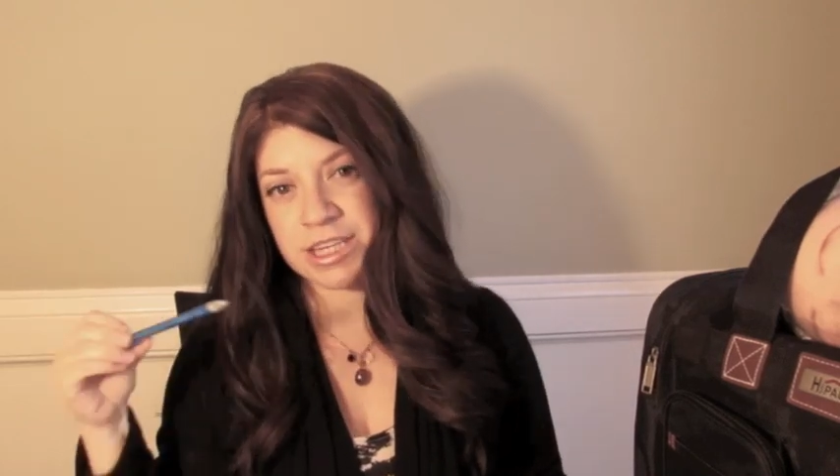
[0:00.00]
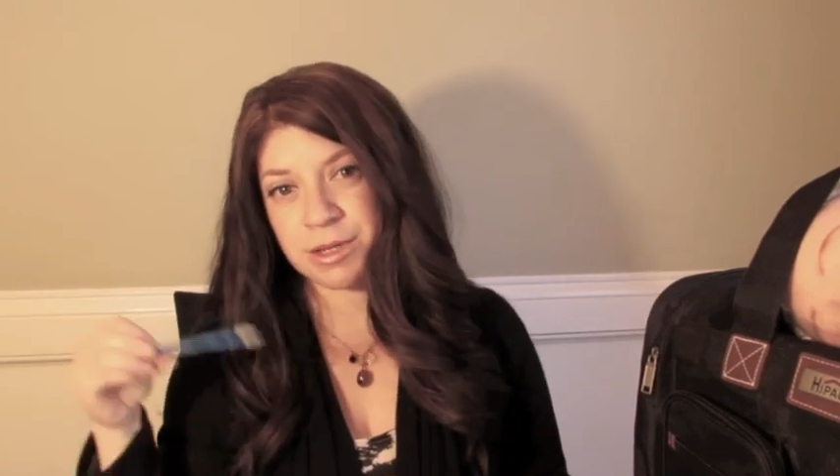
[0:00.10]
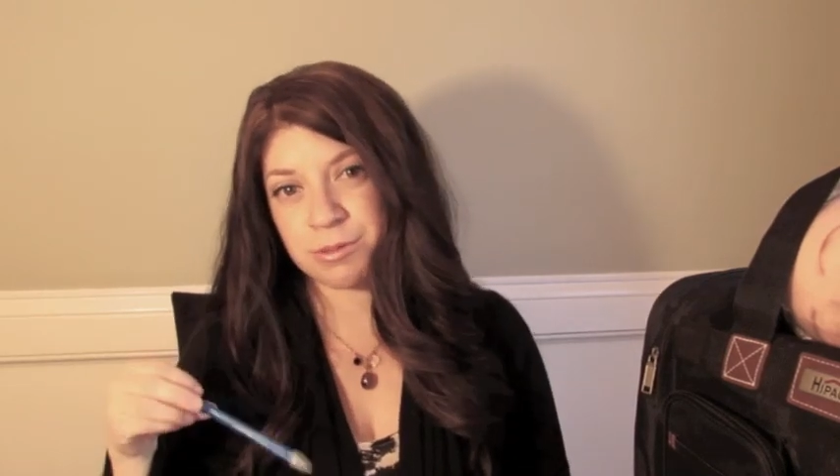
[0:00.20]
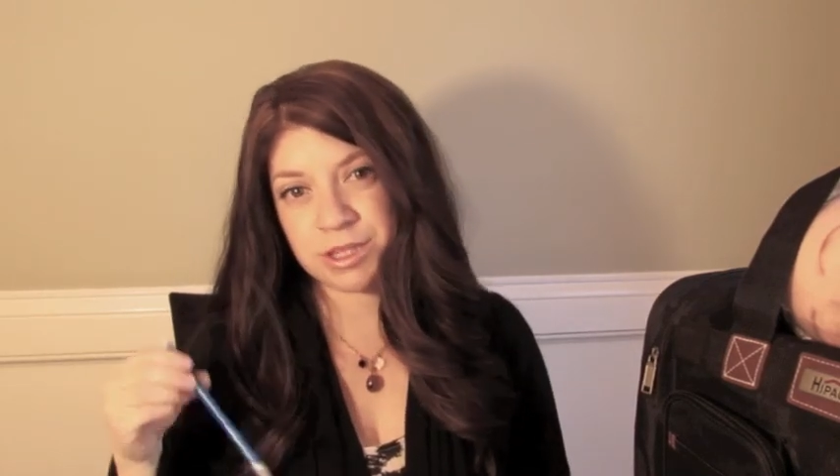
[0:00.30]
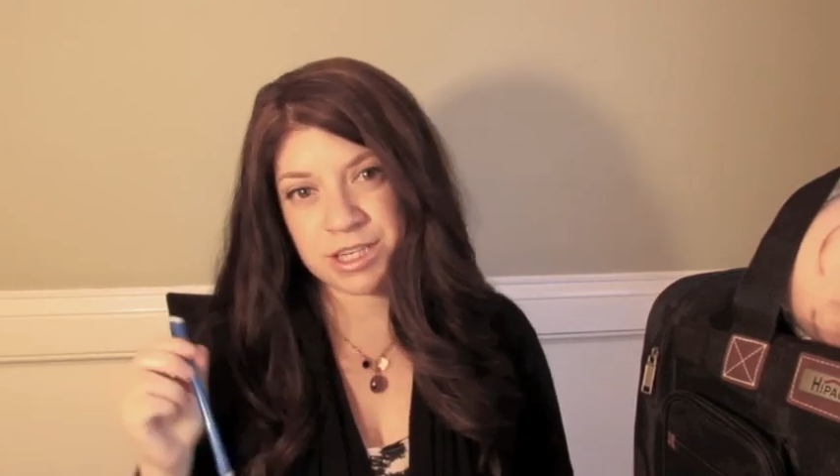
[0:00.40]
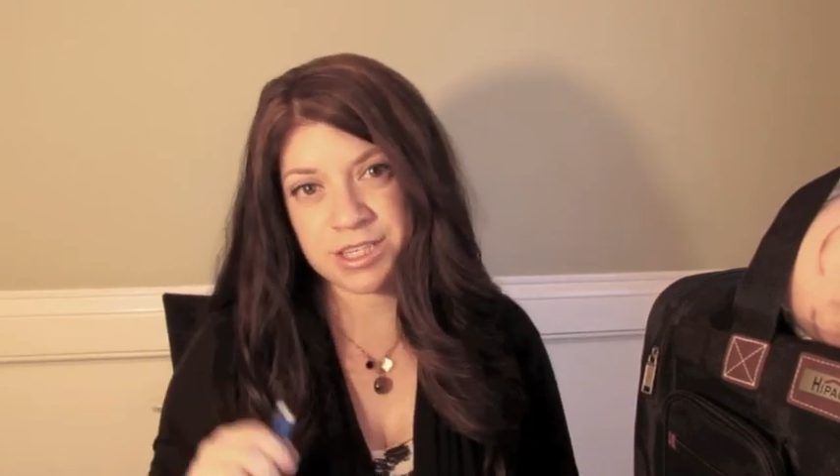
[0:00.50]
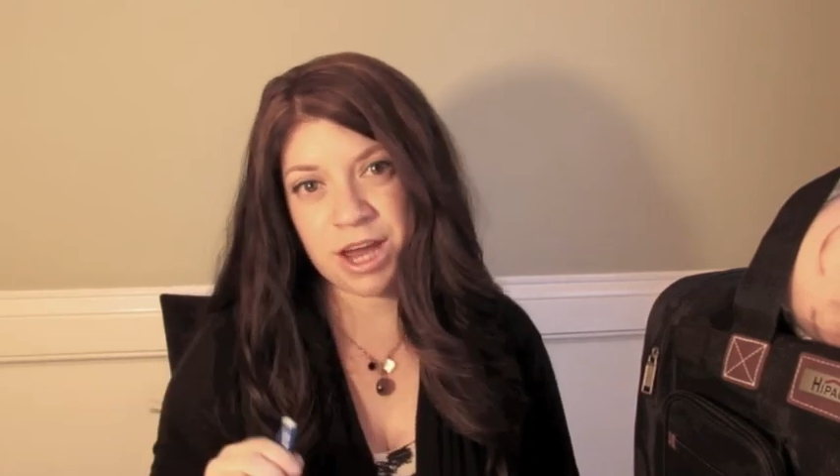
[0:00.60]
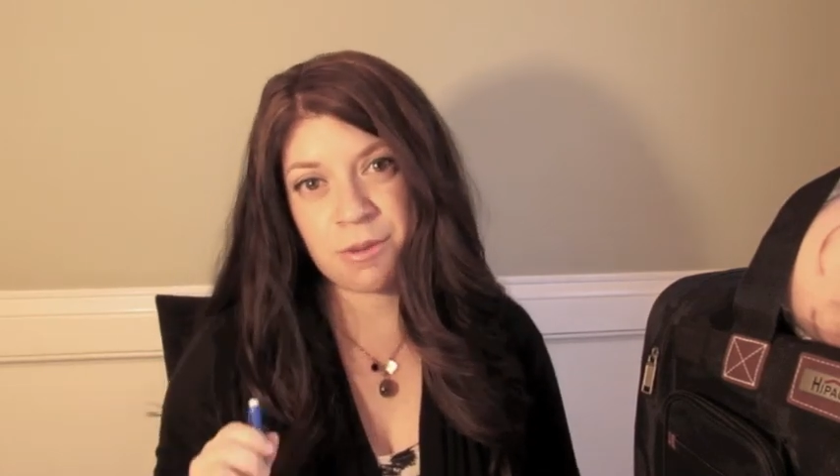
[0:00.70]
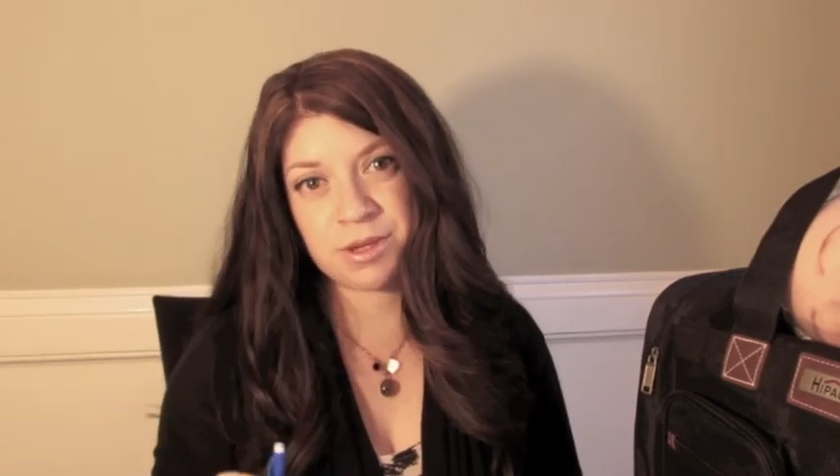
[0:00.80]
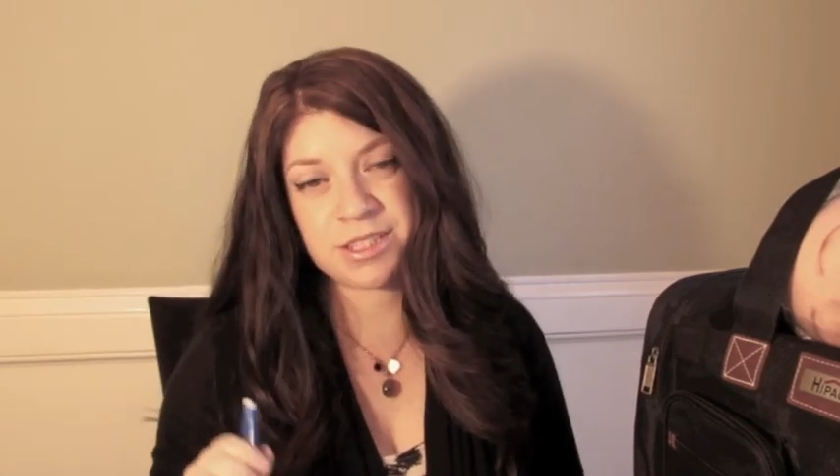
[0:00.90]
I keep looking
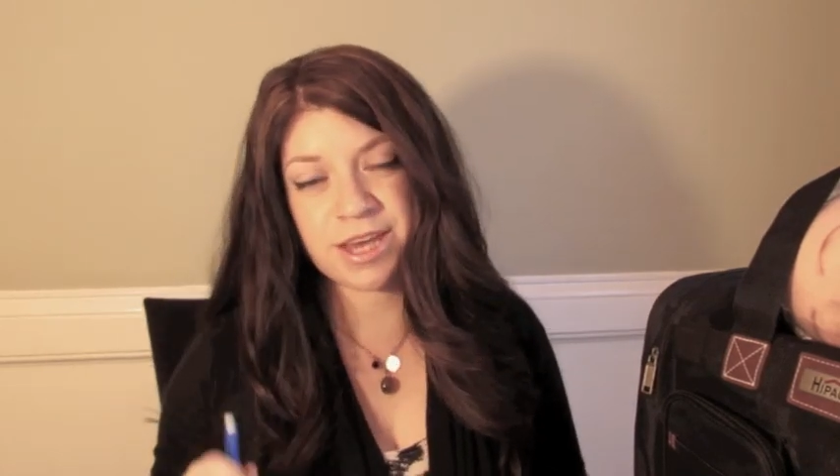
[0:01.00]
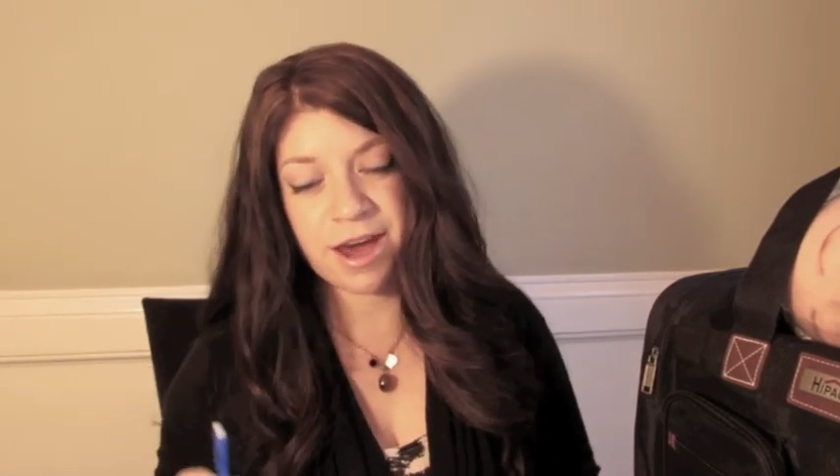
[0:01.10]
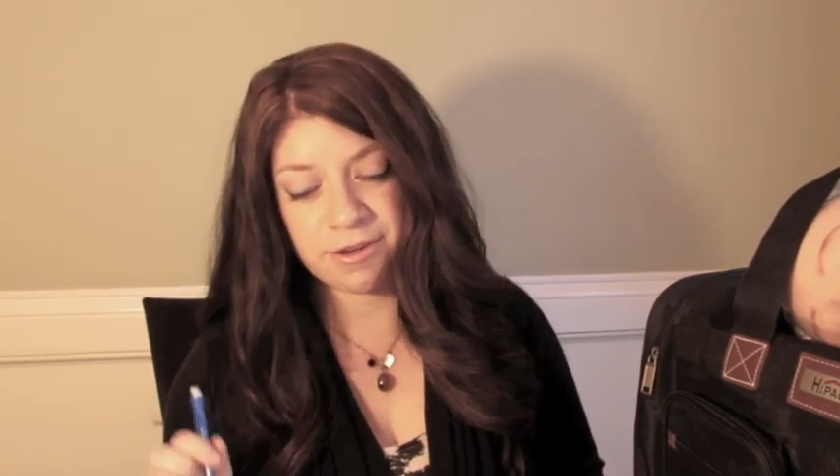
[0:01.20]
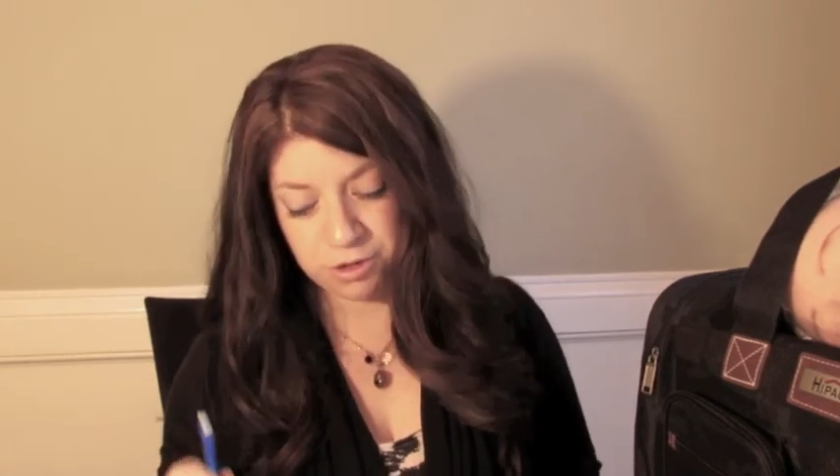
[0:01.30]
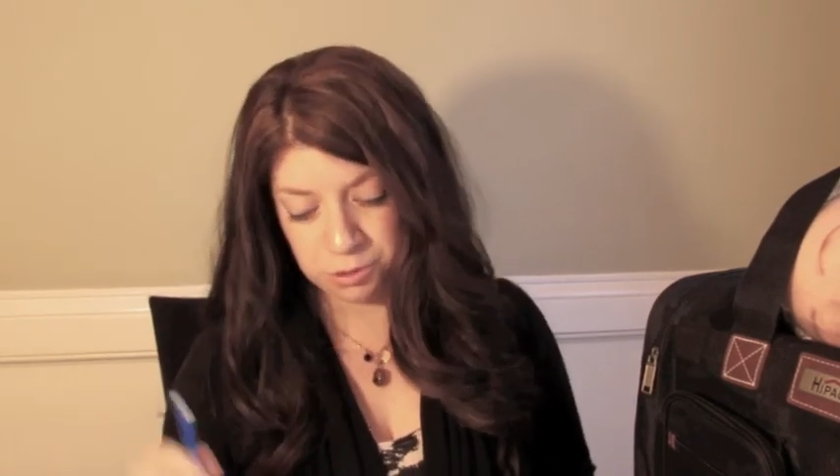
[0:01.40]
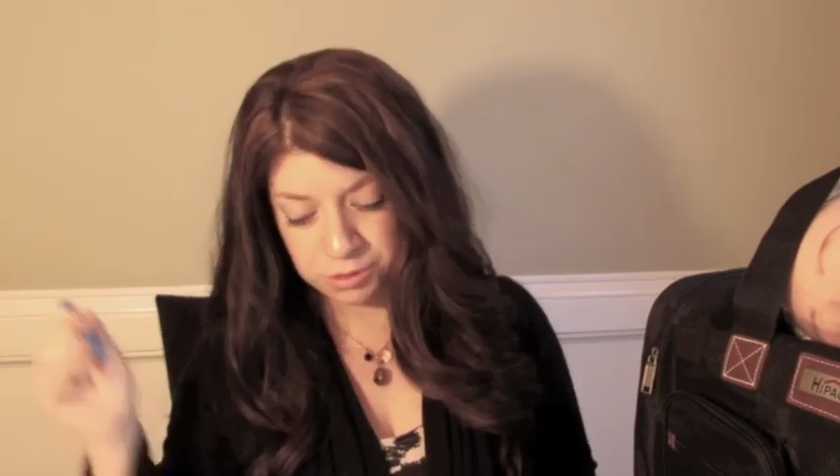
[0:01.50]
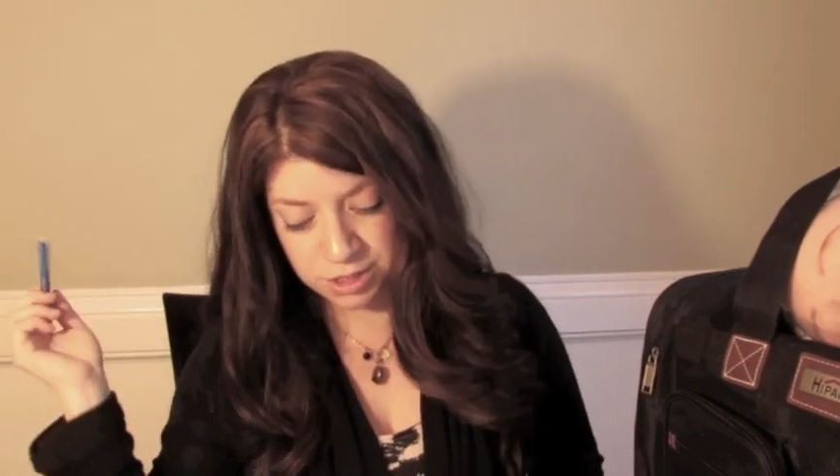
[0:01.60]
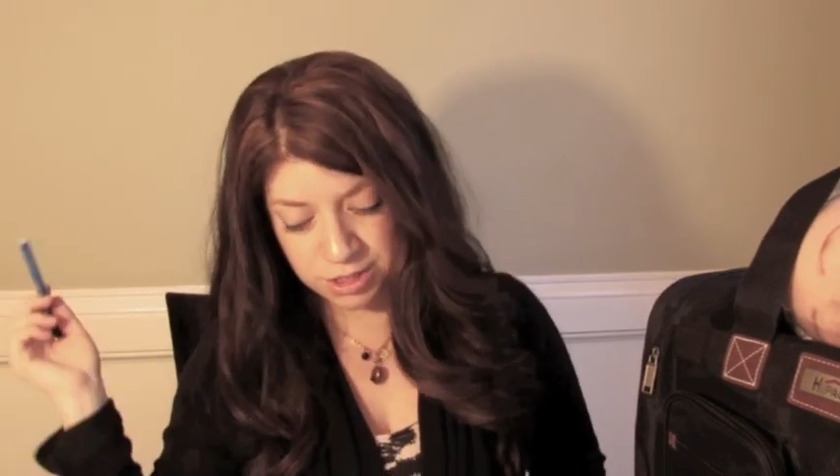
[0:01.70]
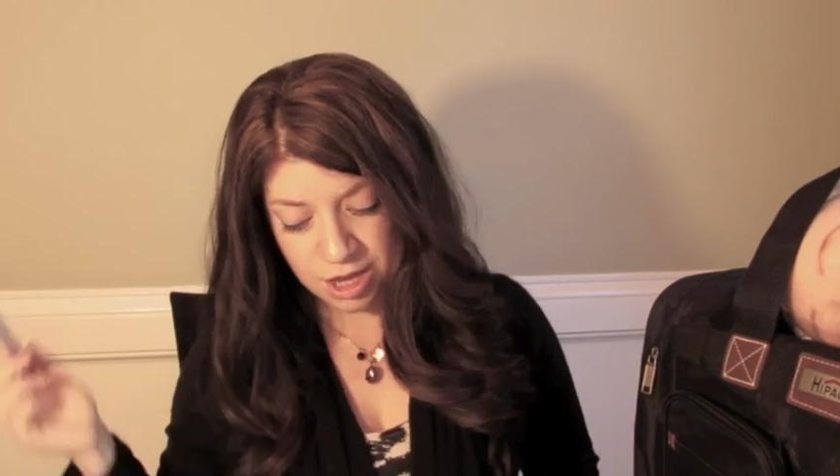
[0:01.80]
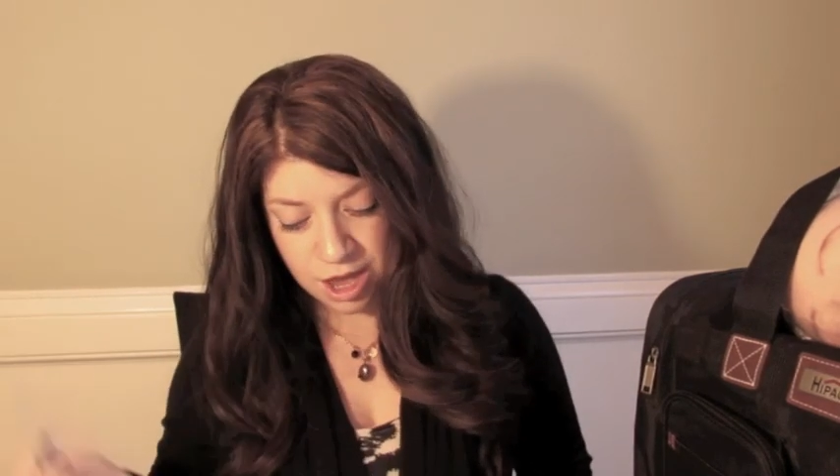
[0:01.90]
down because I have notes.